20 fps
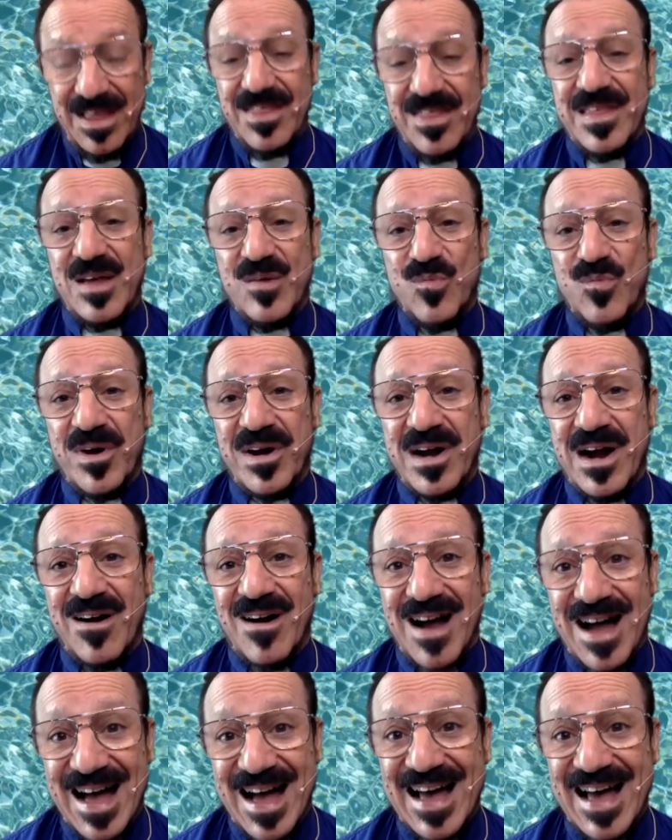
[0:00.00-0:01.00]
than what
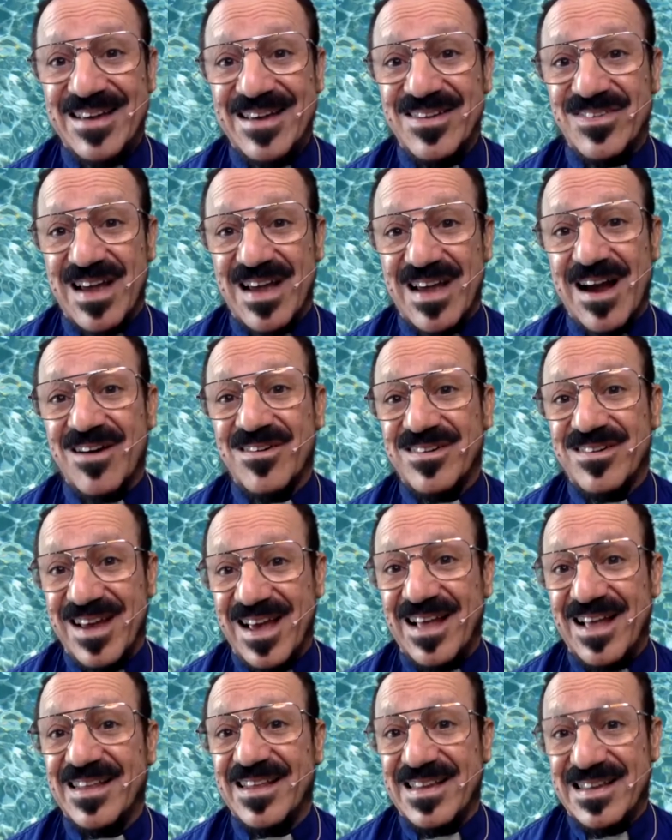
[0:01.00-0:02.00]
our eyes are
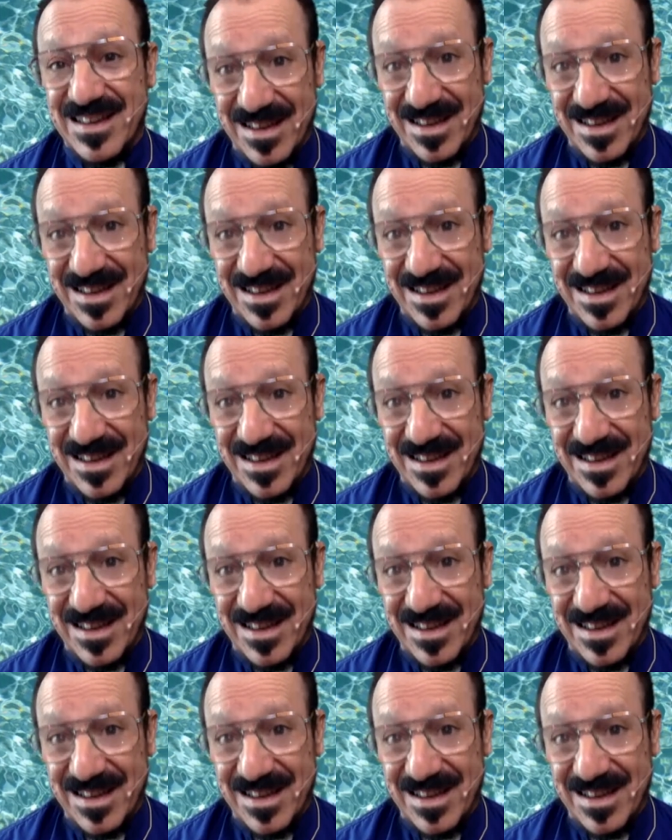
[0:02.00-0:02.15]
telling